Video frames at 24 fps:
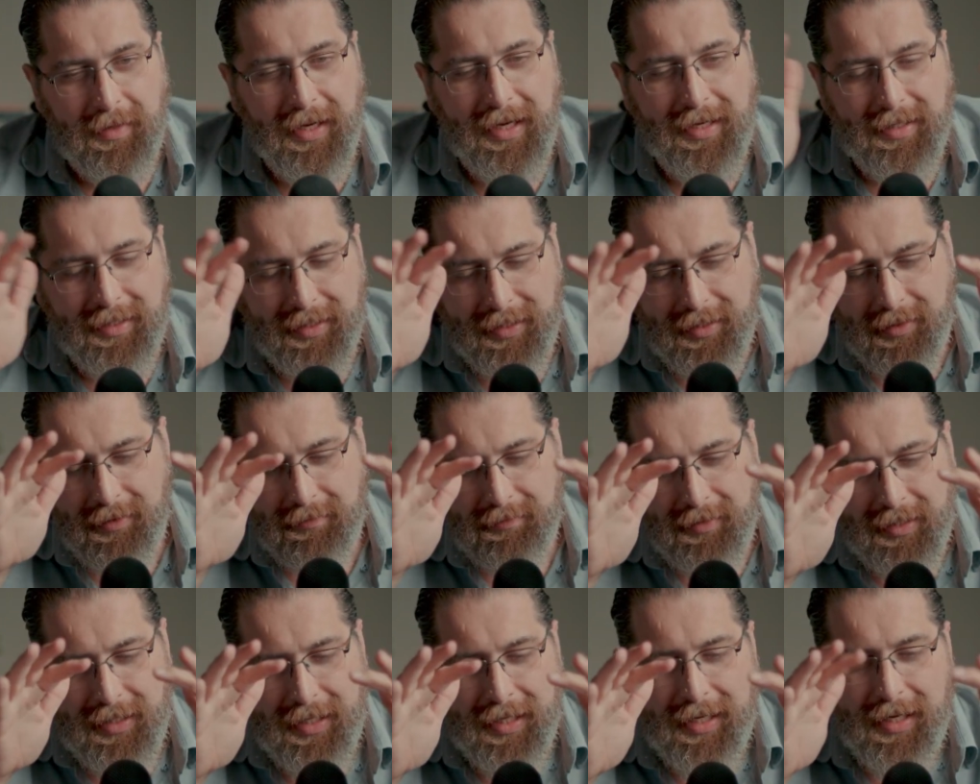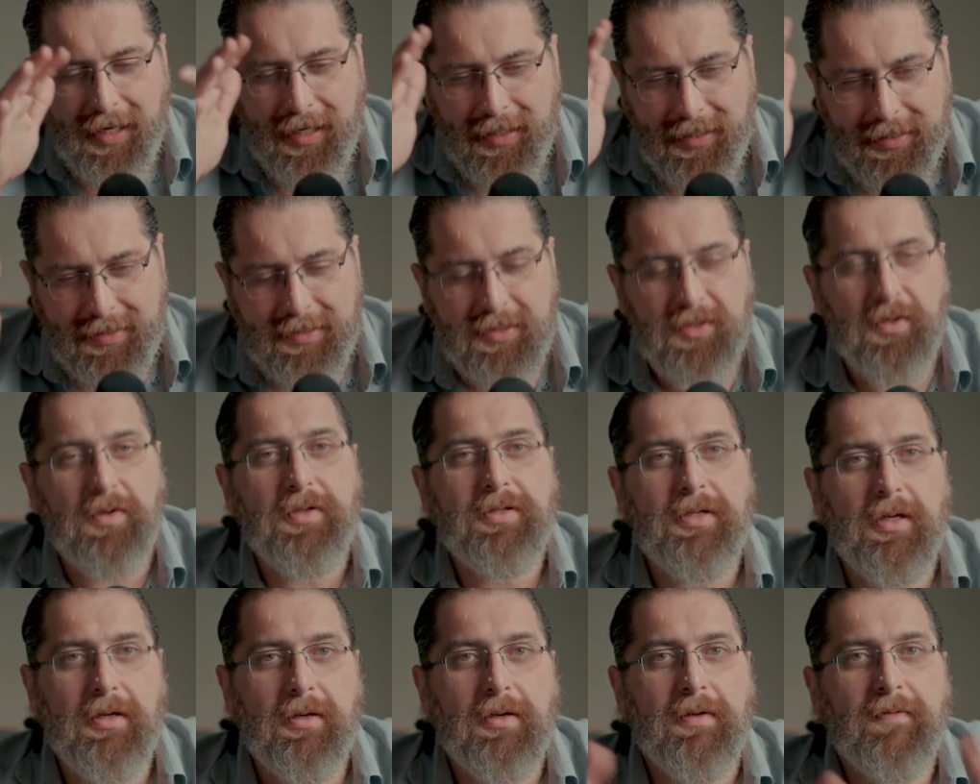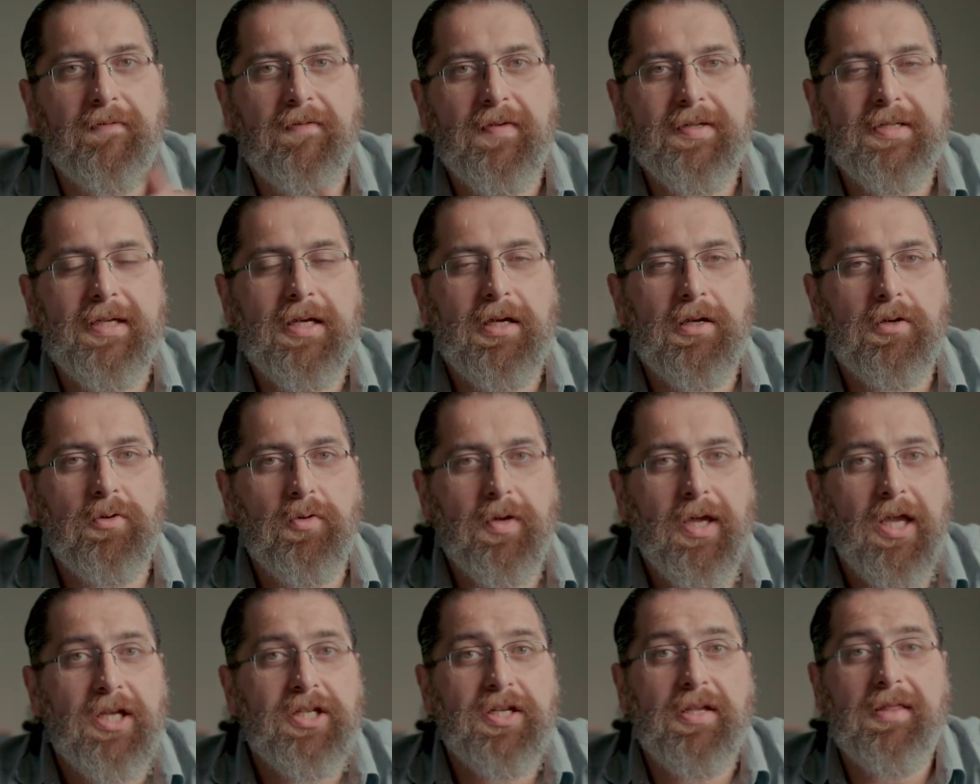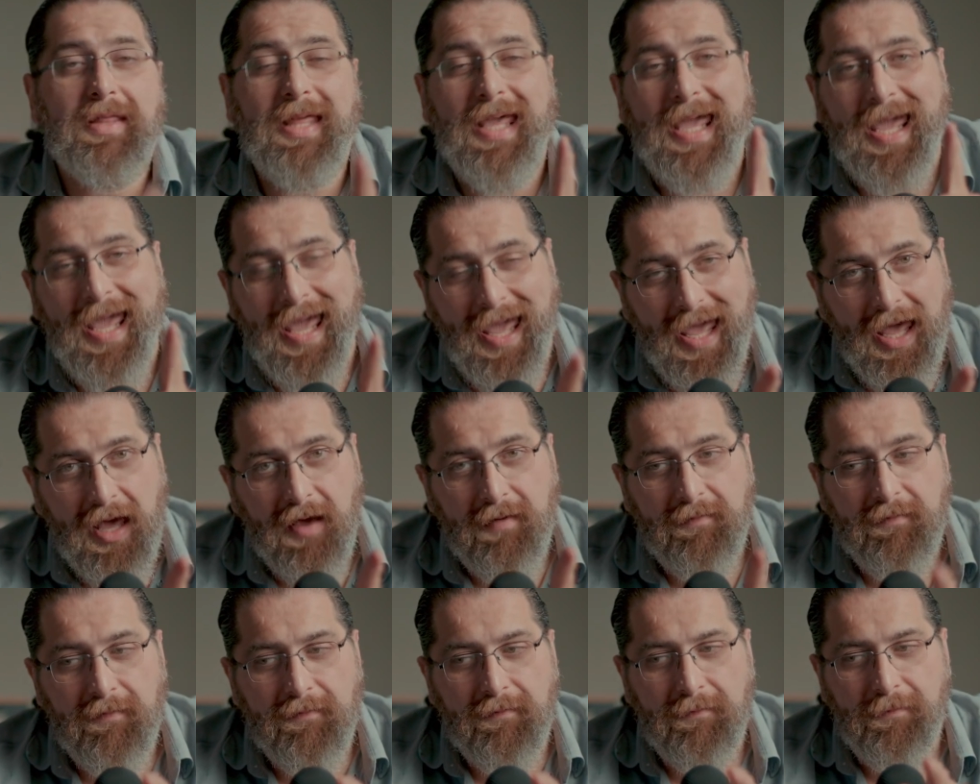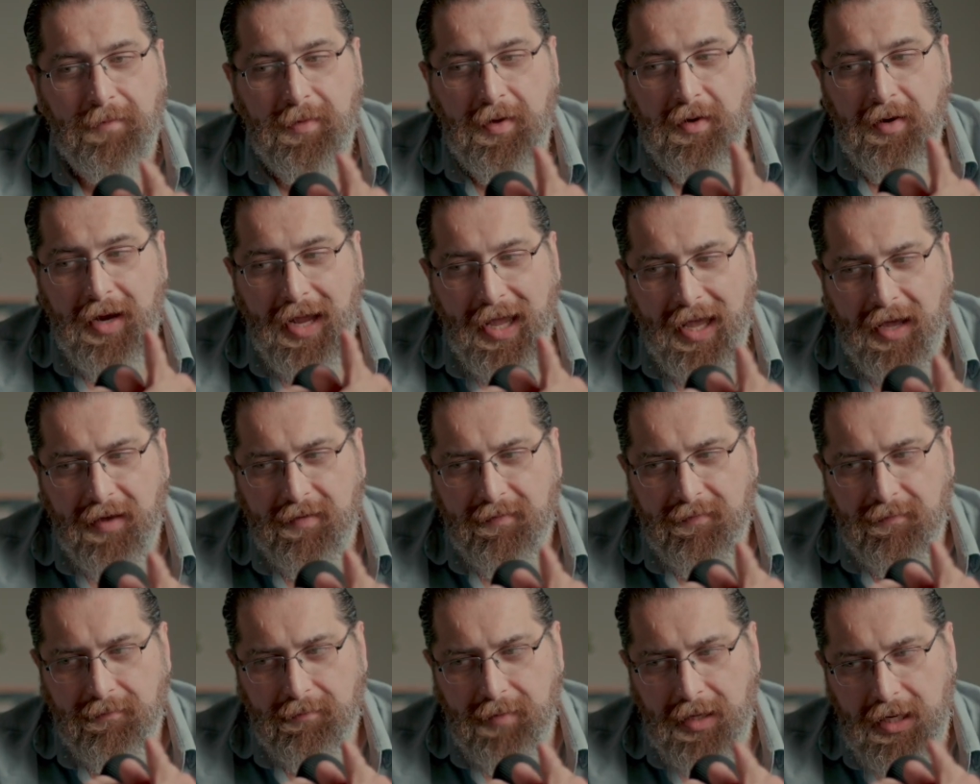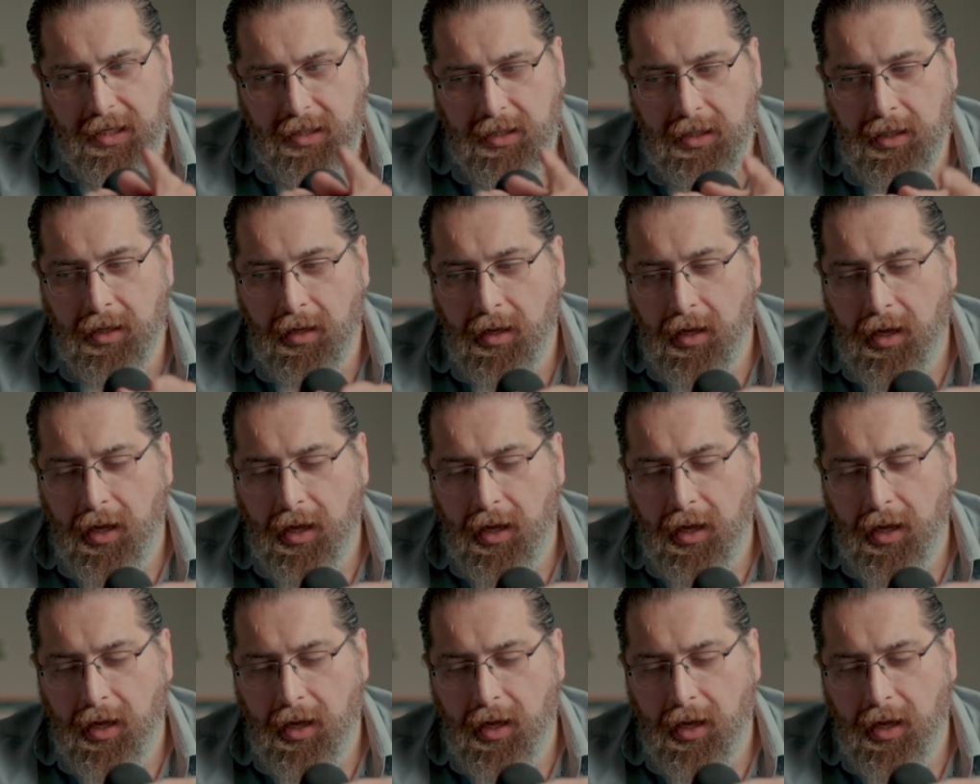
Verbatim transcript: in like in a certain physical location they have there have been